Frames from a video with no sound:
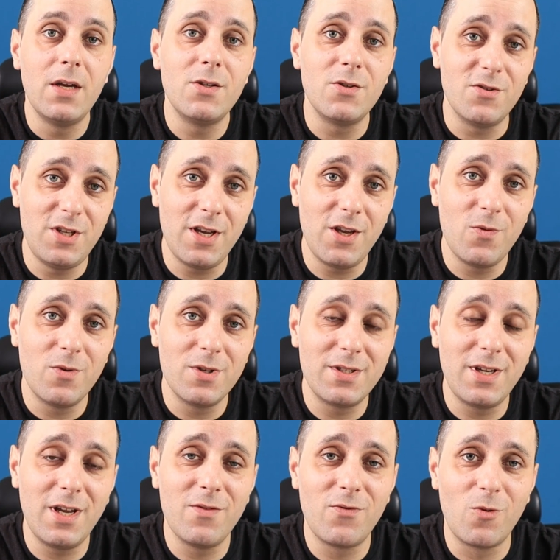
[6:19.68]
So thank you
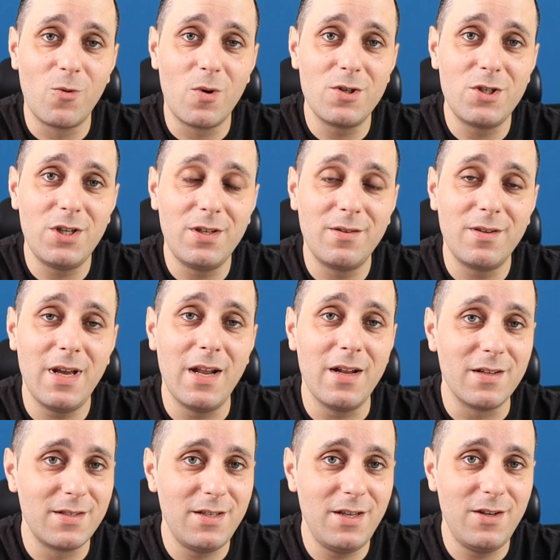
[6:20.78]
once again for watching, and
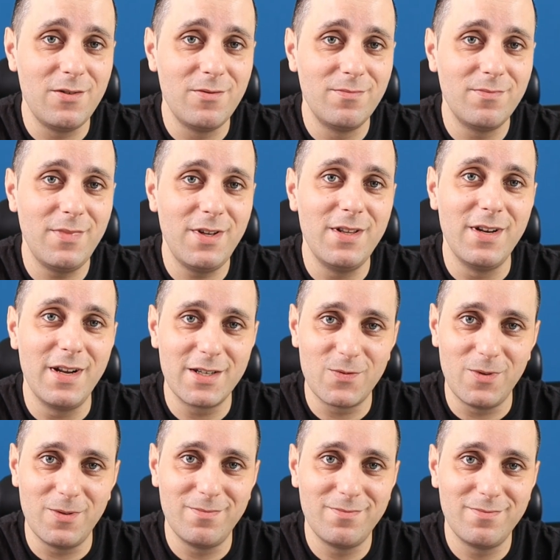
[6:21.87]
I'll see you in the
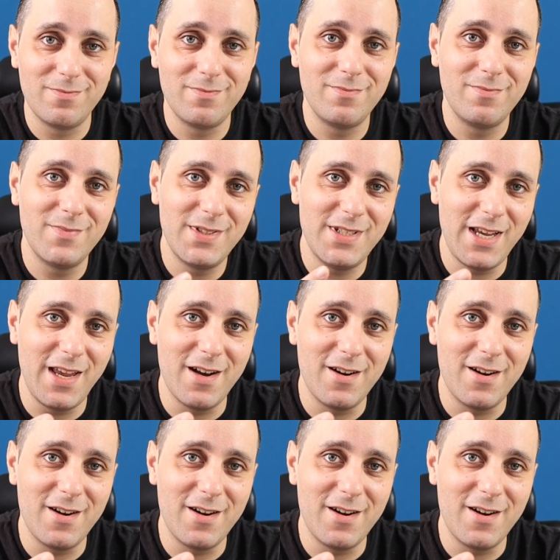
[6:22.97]
next one. Take